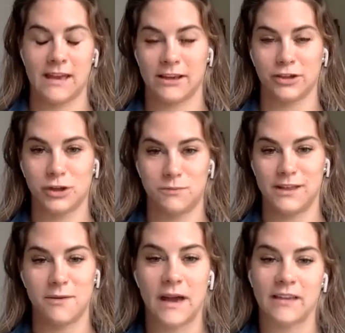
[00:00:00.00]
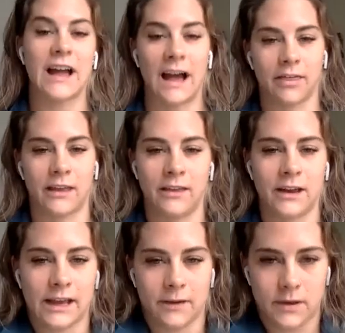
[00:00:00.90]
essentially be the best athlete
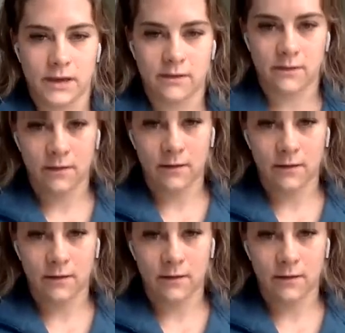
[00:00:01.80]
that I can be.